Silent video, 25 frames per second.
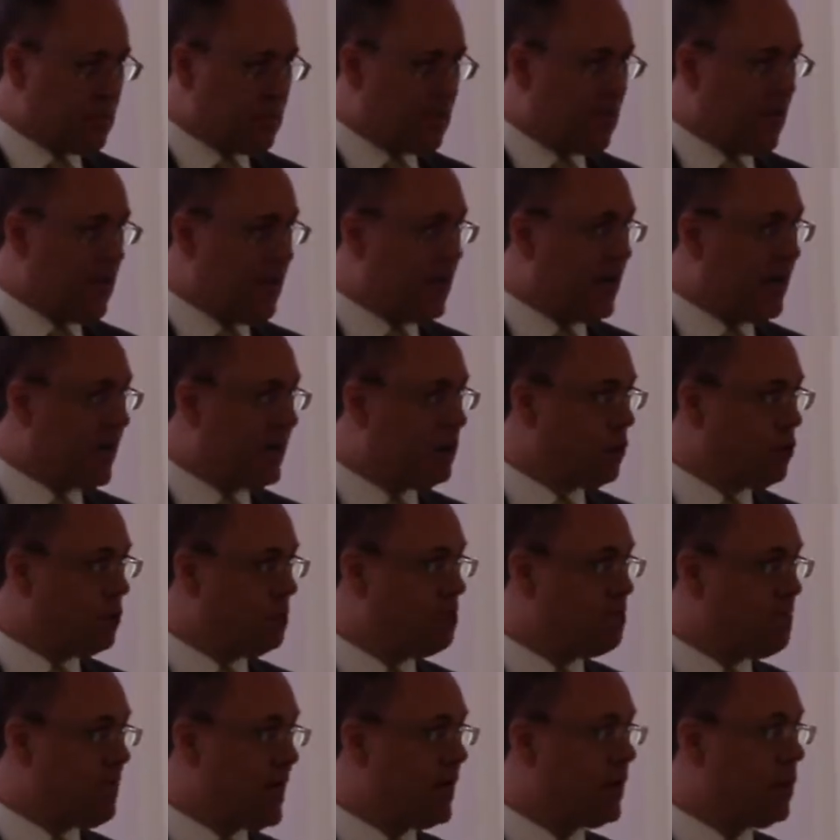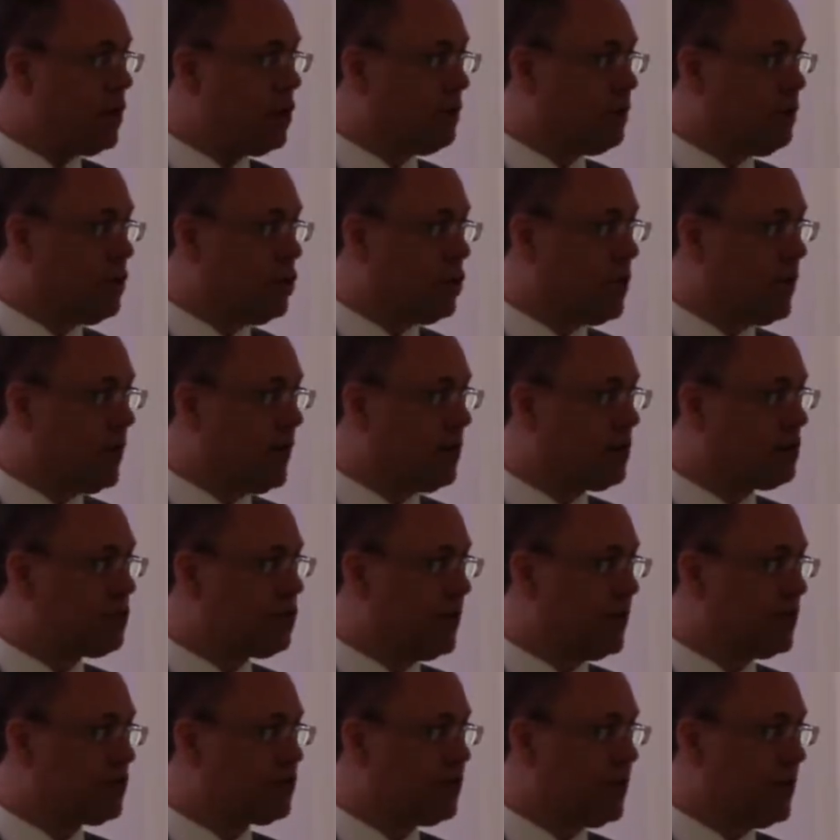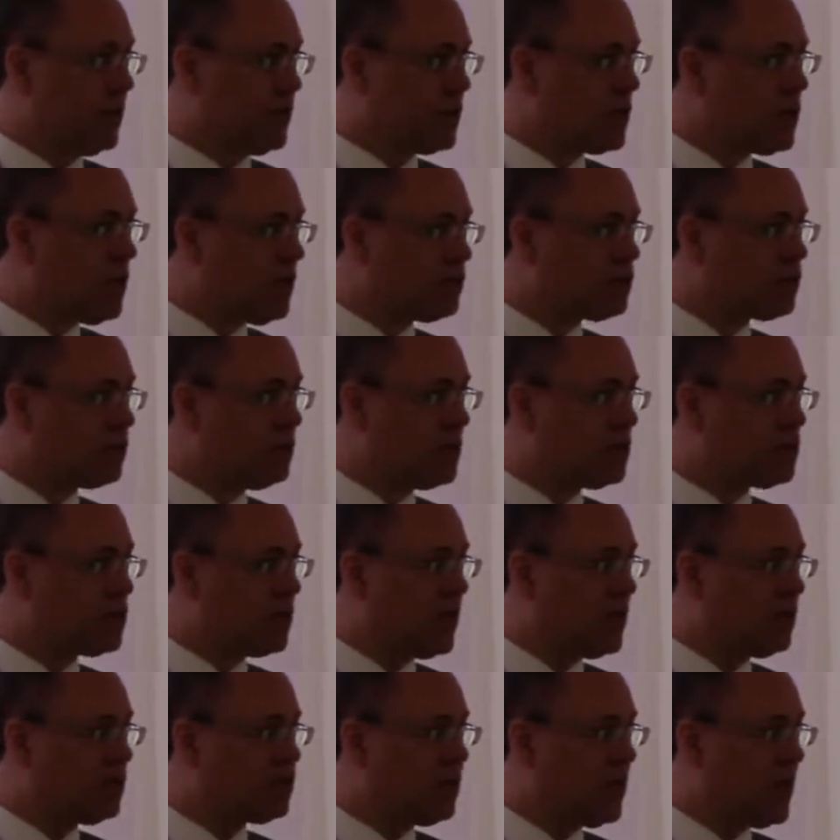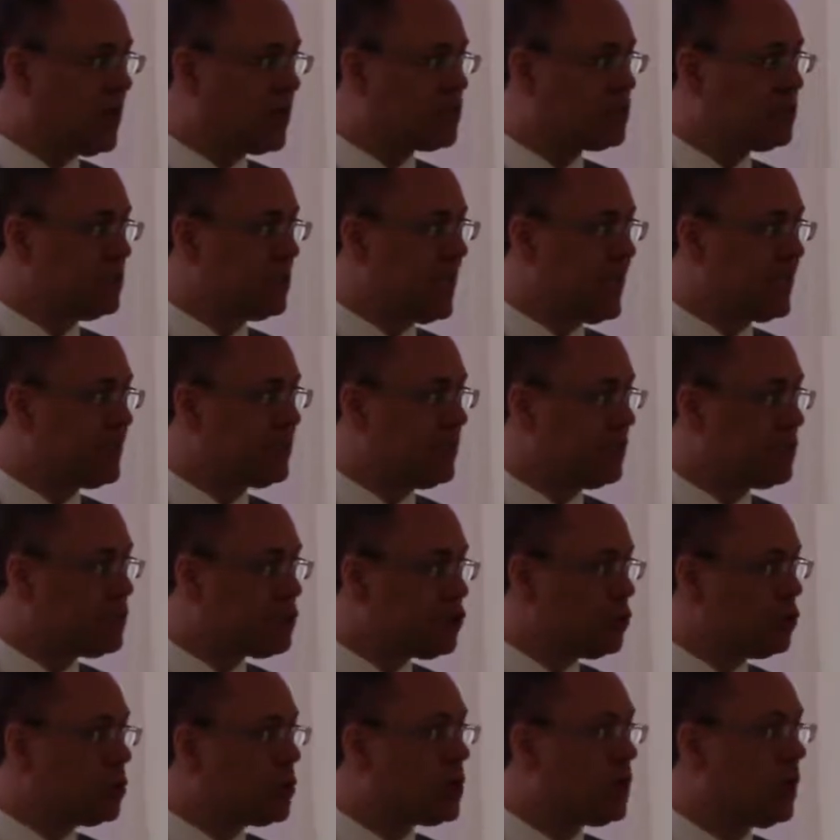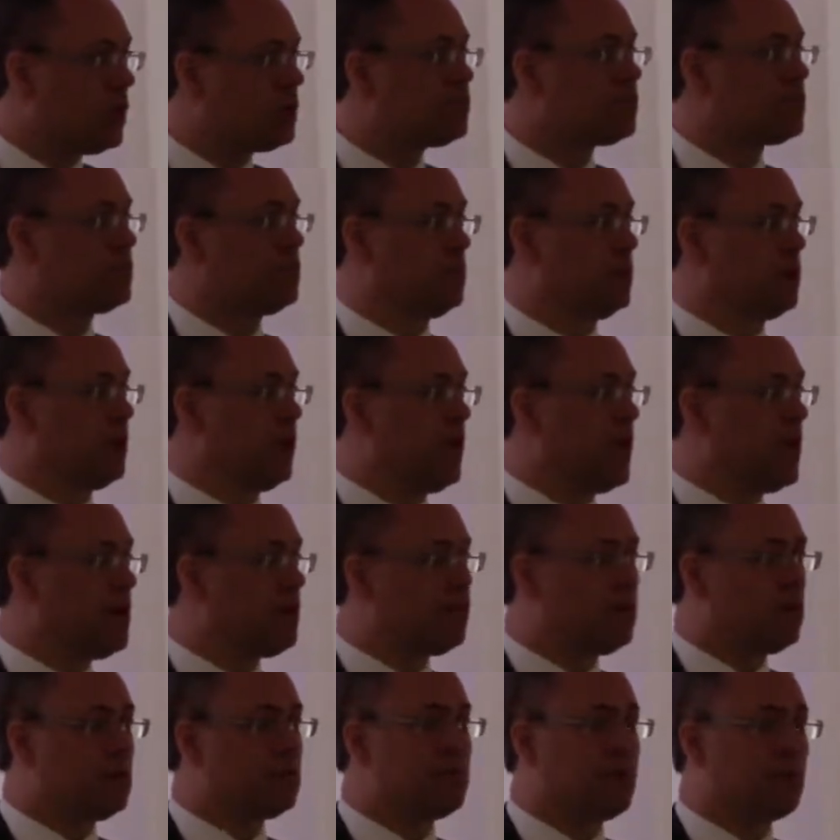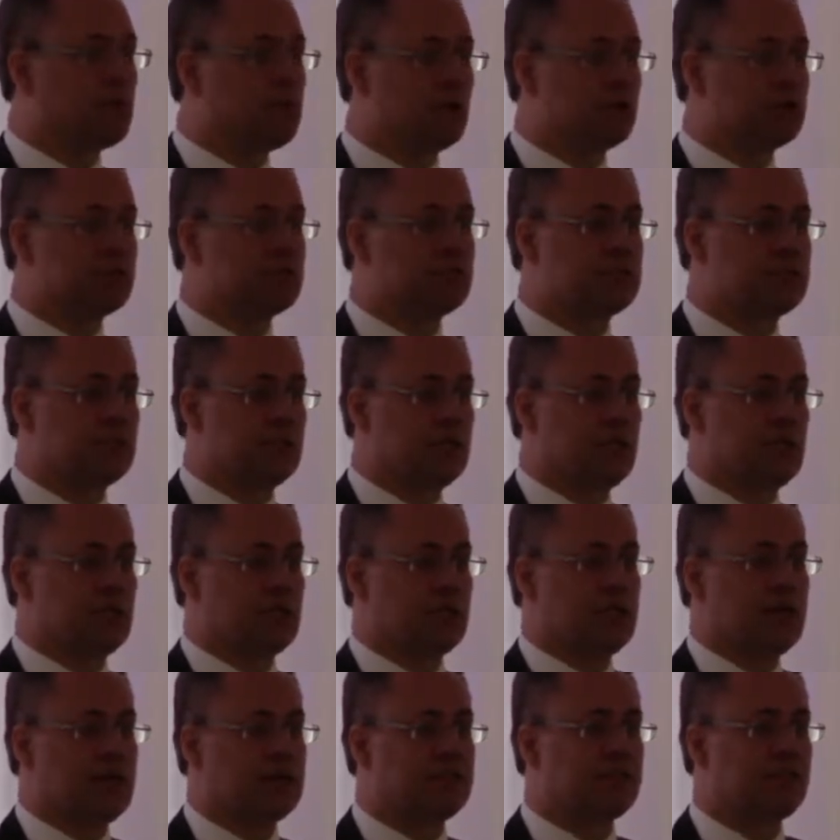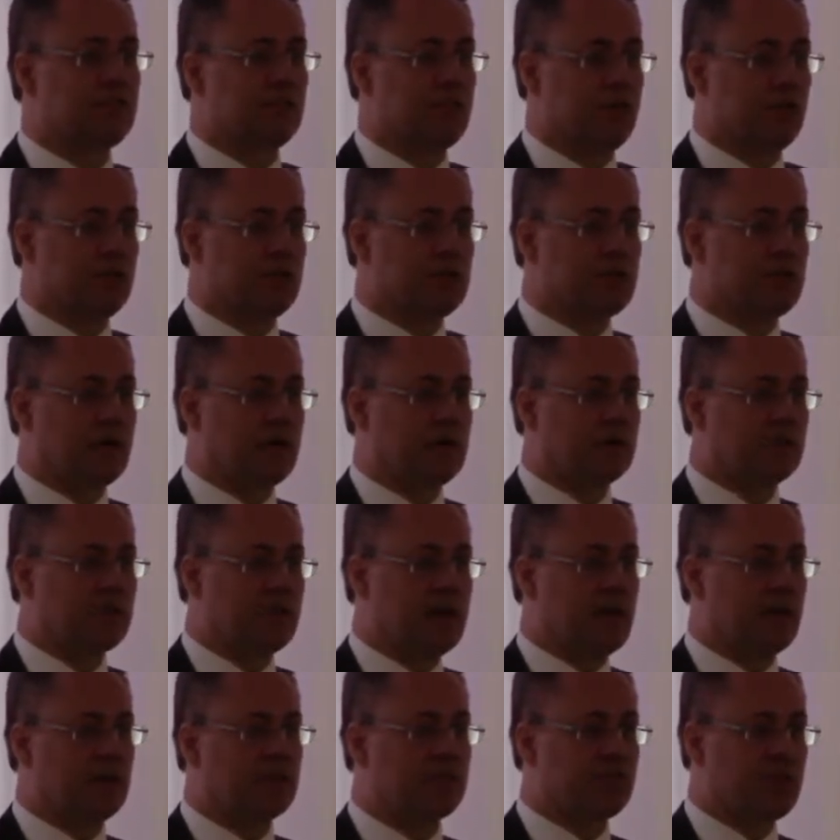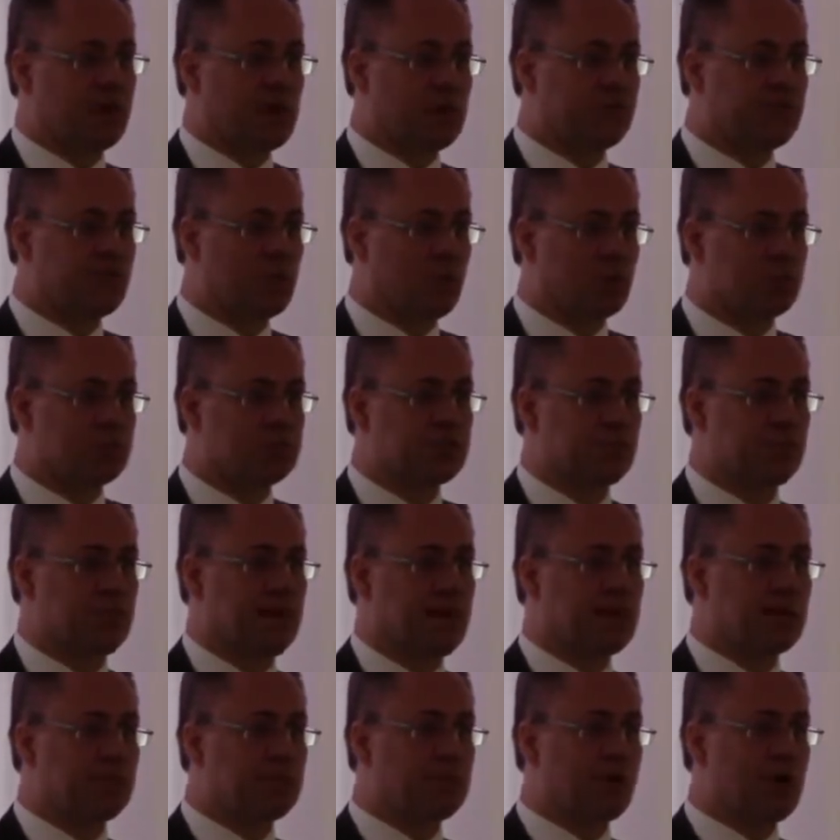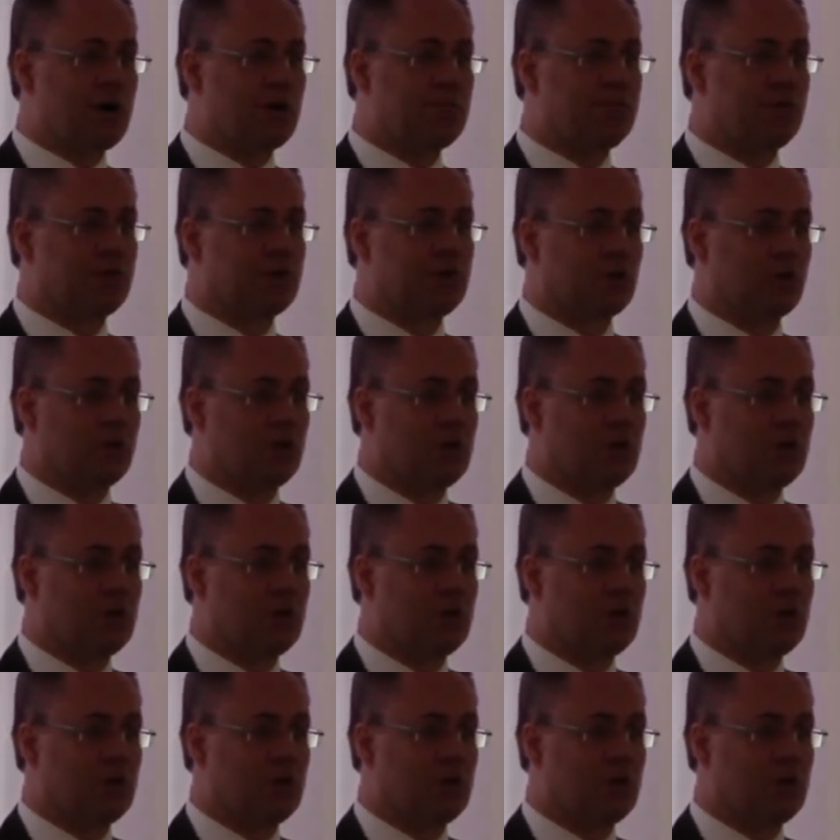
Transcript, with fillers: I, I know many of you are interested in customer satisfaction at the true customer level because that's who you're trying to satisfy, of course, to make a profit